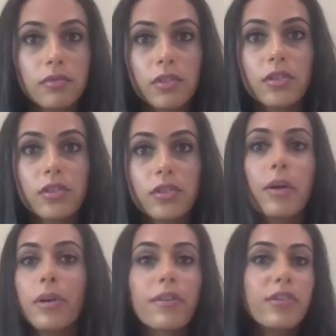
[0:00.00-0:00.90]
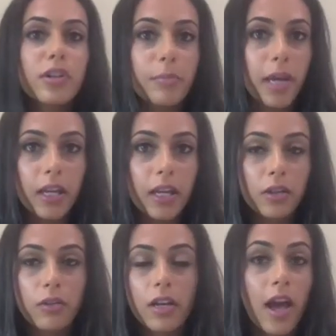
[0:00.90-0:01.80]
stir fry, whatever you're making,
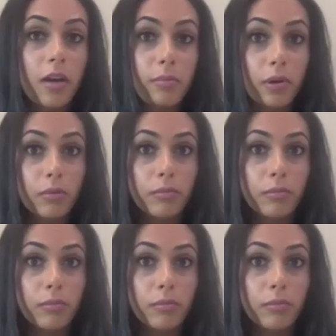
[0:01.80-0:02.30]
you can add bone